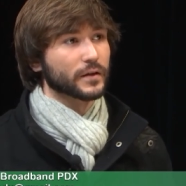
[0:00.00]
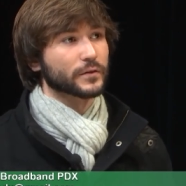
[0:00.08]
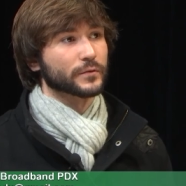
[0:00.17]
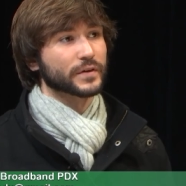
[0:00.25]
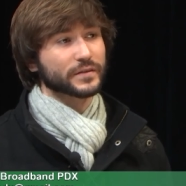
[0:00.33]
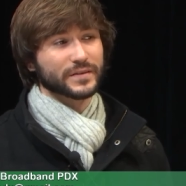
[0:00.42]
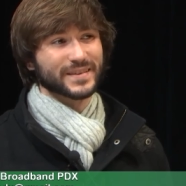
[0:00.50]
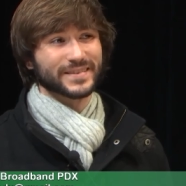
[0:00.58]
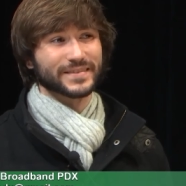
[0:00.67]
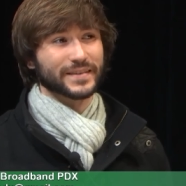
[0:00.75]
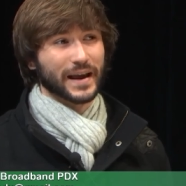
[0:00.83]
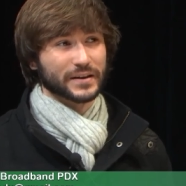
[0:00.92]
The reason
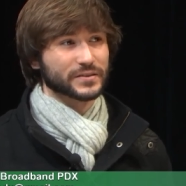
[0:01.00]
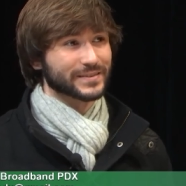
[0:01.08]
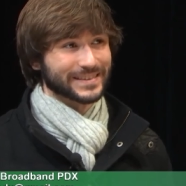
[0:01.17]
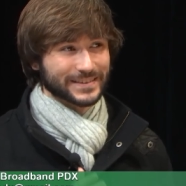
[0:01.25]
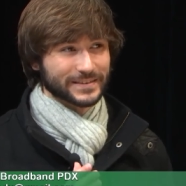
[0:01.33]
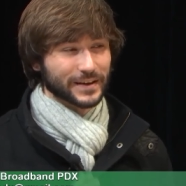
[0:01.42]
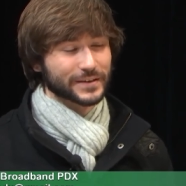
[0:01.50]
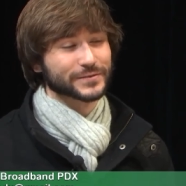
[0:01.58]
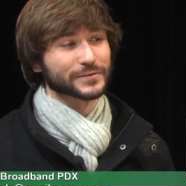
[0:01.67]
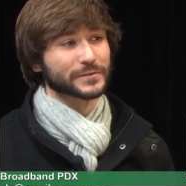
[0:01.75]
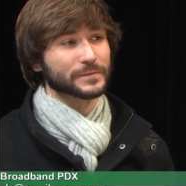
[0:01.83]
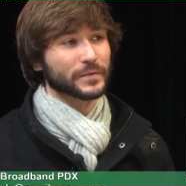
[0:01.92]
this is actually
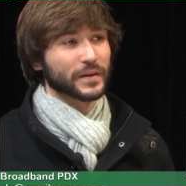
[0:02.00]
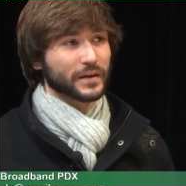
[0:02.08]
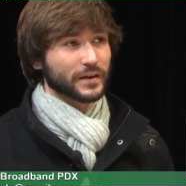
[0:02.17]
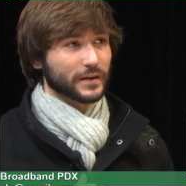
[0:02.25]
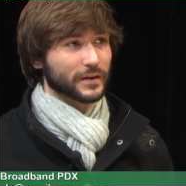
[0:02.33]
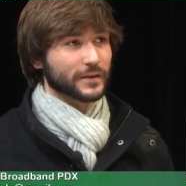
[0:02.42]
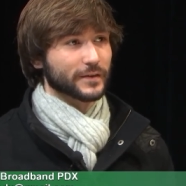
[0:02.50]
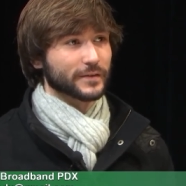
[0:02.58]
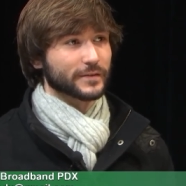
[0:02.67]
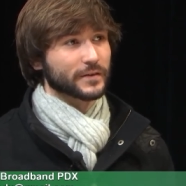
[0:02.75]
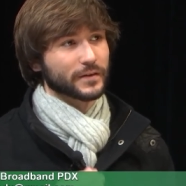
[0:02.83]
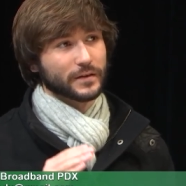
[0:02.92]
essential
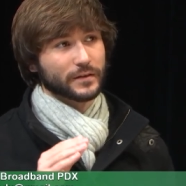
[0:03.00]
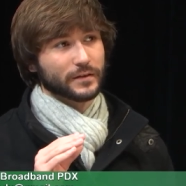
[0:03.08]
is